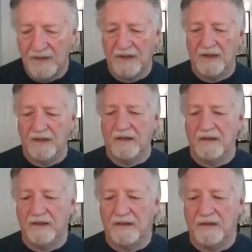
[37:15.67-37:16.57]

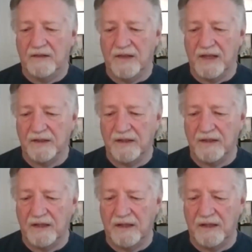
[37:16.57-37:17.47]
then uh, uh, uh,
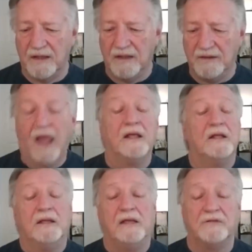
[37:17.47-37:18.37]
even even
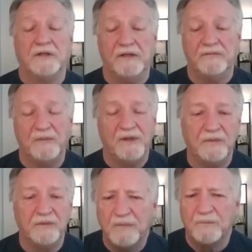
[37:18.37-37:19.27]
be in, be in
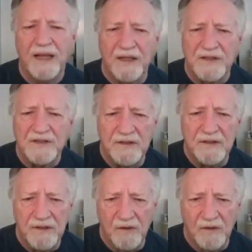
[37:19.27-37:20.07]
plays, you know, if you can.